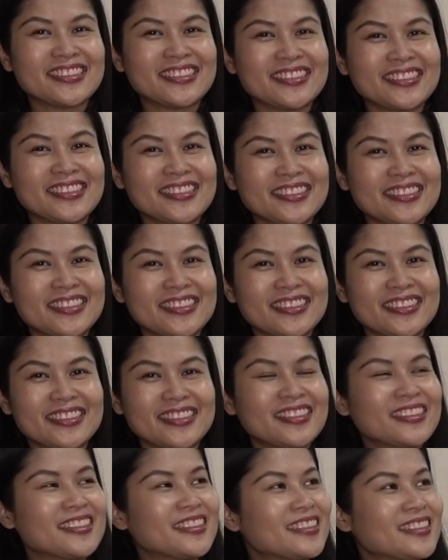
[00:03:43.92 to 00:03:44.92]

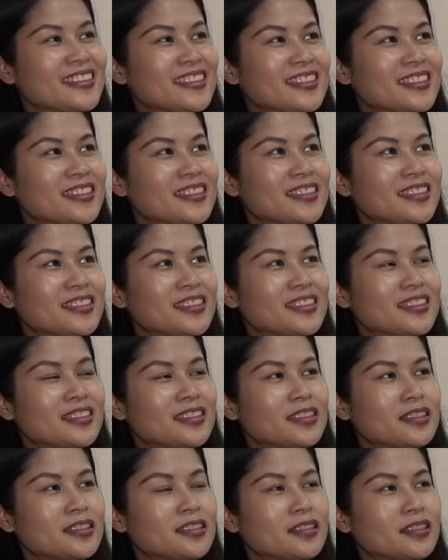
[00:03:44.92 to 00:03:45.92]

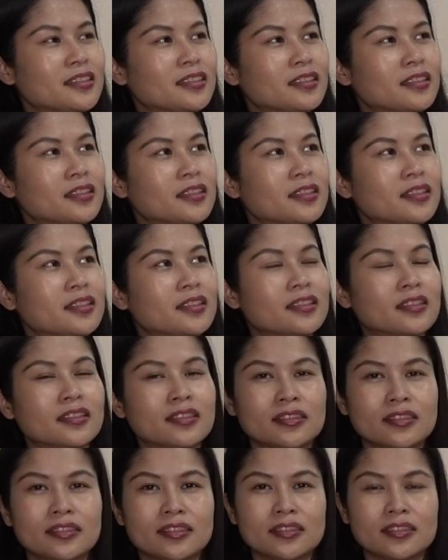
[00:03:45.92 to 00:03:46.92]

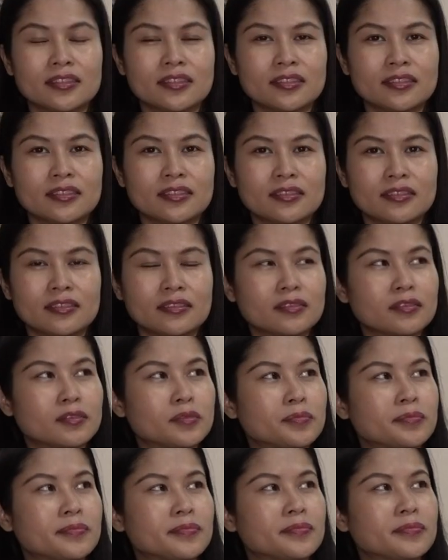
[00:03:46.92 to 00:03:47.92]

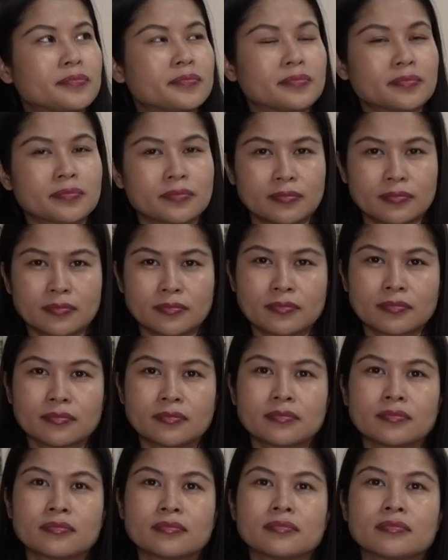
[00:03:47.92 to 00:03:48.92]

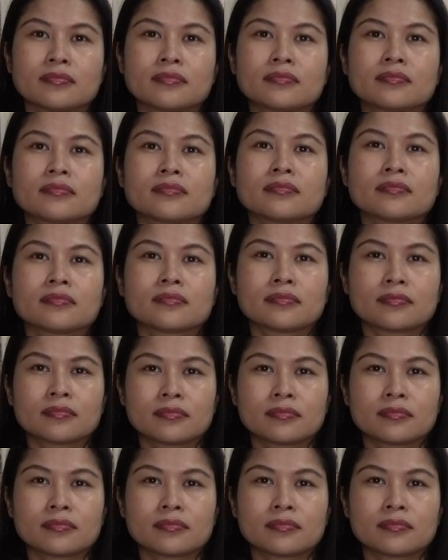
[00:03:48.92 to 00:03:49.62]
This person isn't speaking.